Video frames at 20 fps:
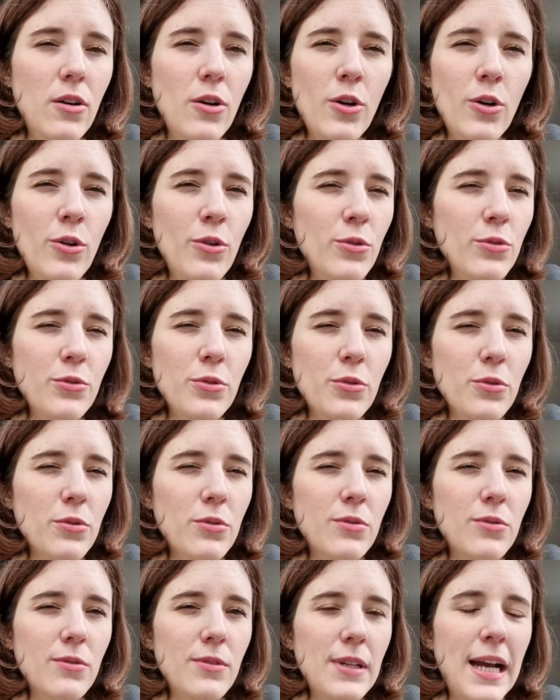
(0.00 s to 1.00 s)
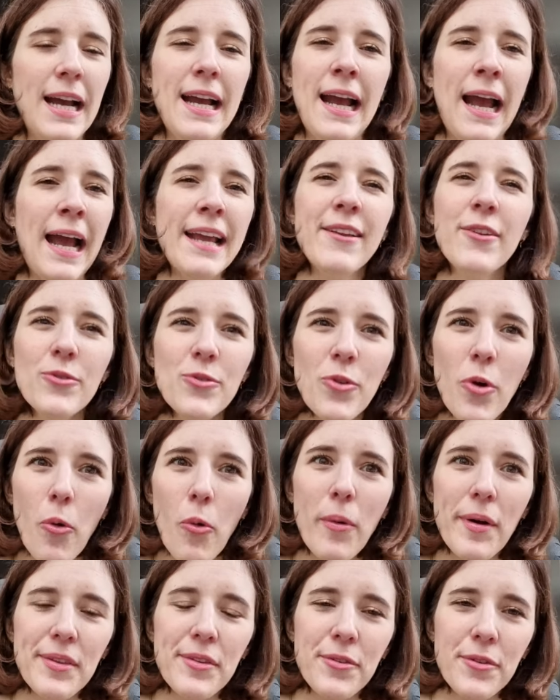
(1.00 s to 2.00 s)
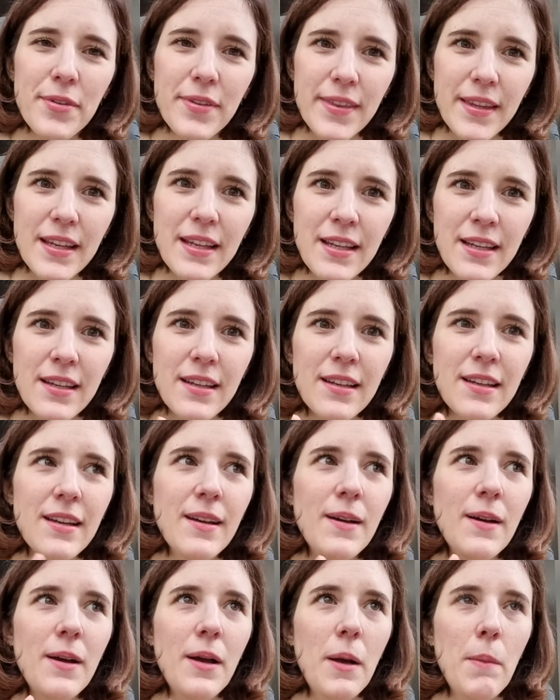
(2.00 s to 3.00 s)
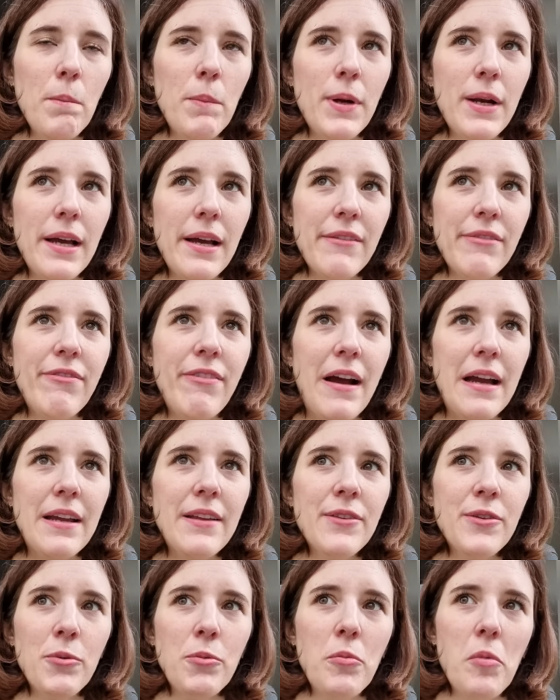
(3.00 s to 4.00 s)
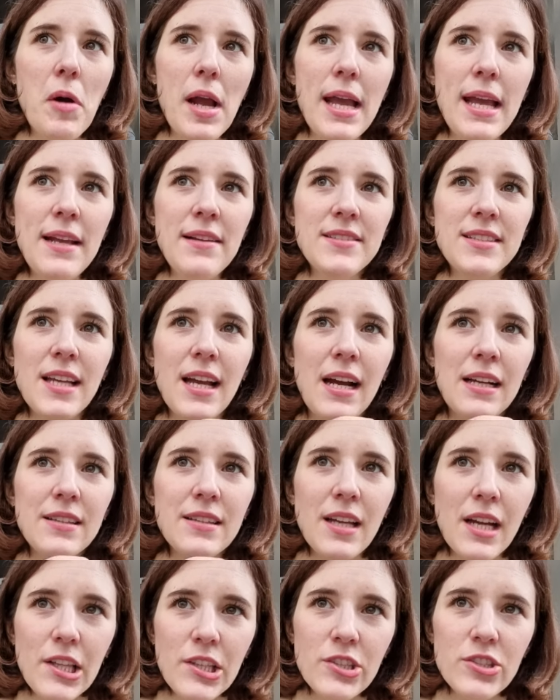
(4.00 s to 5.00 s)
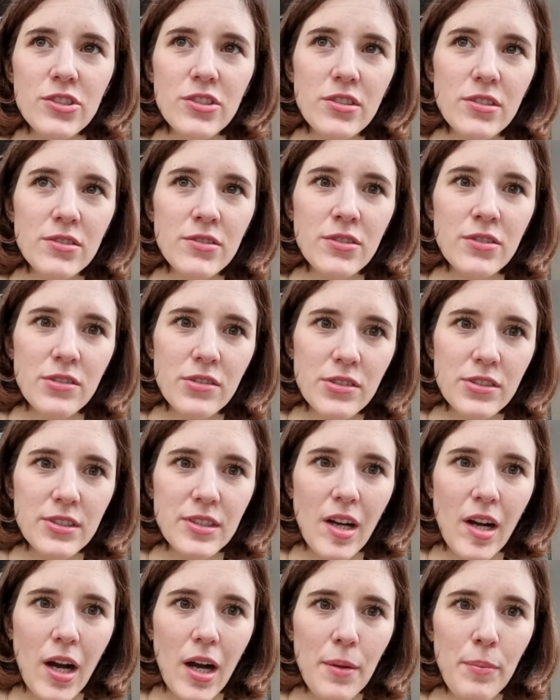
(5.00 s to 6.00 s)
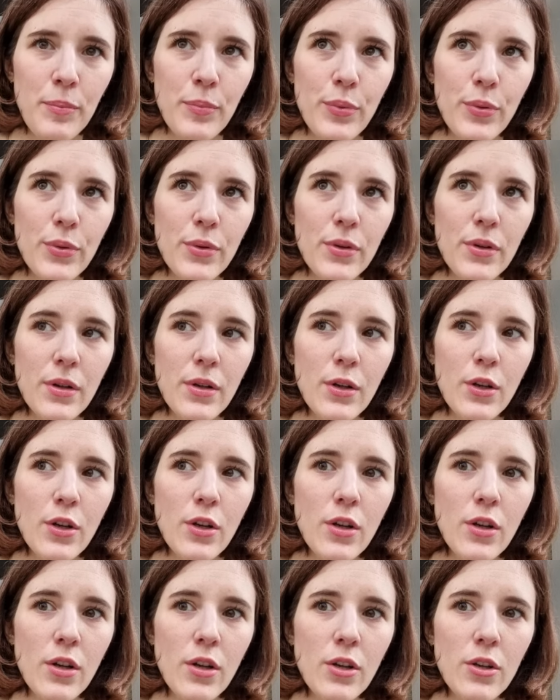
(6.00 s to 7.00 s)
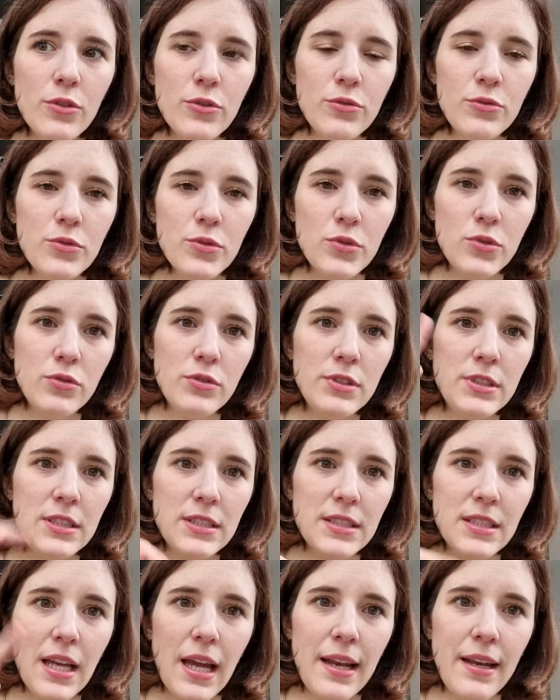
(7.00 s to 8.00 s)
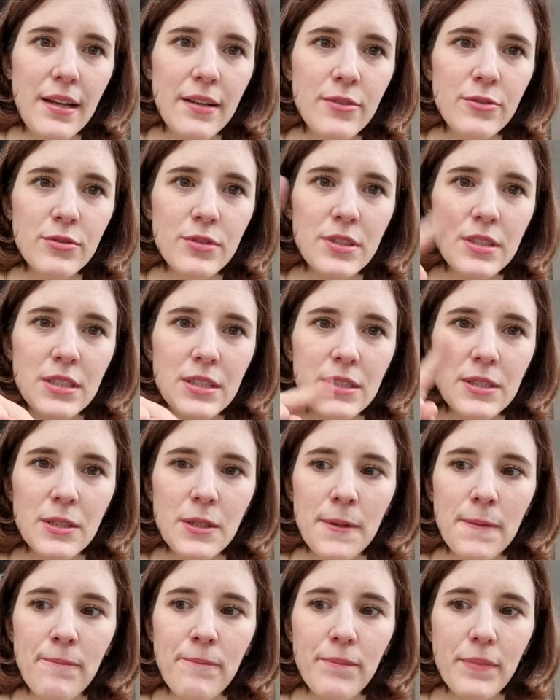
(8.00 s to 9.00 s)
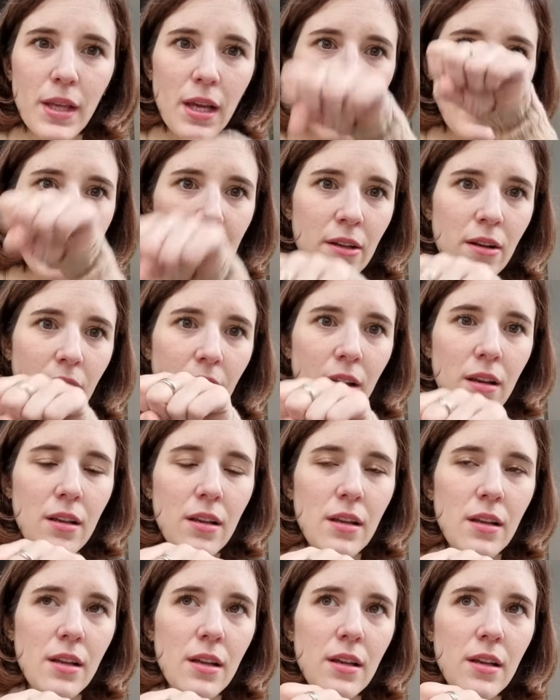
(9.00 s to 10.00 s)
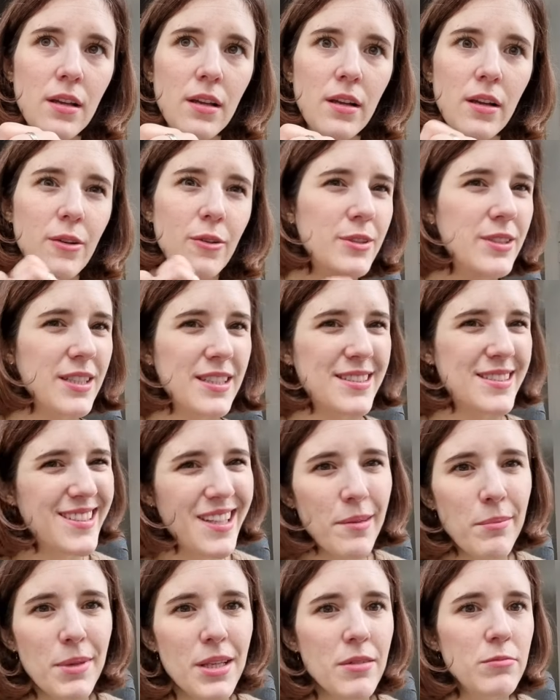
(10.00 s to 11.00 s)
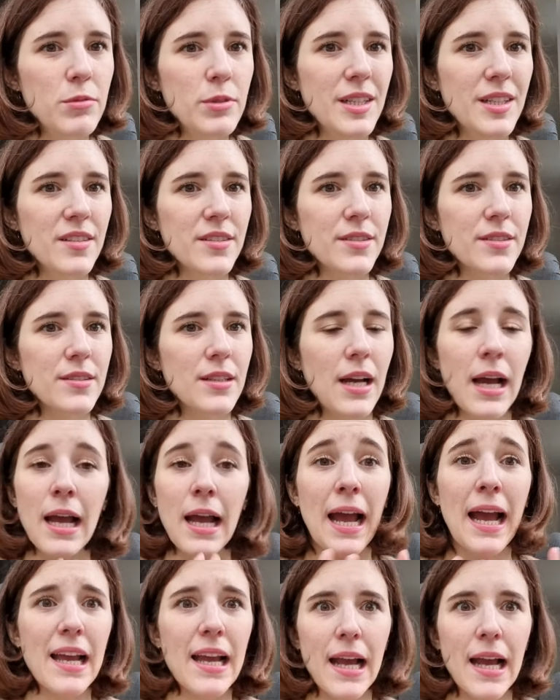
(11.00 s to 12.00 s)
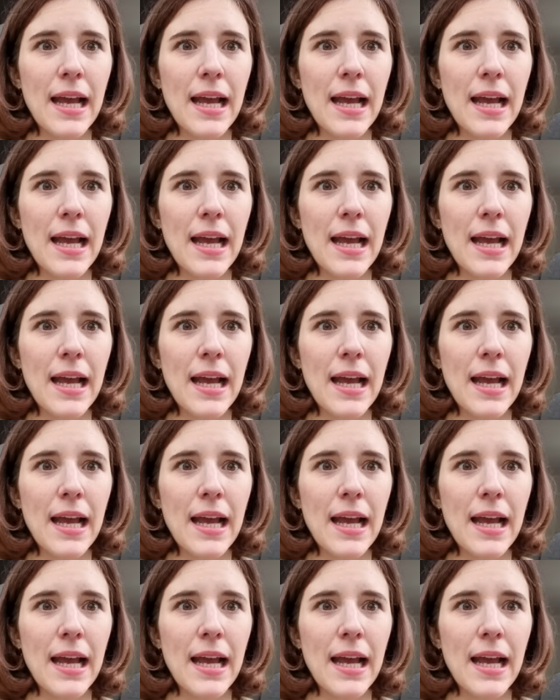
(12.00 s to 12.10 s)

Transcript: oh no. I don't know what you think, but I find the way they attached the strap to this handle looks extremely weird. I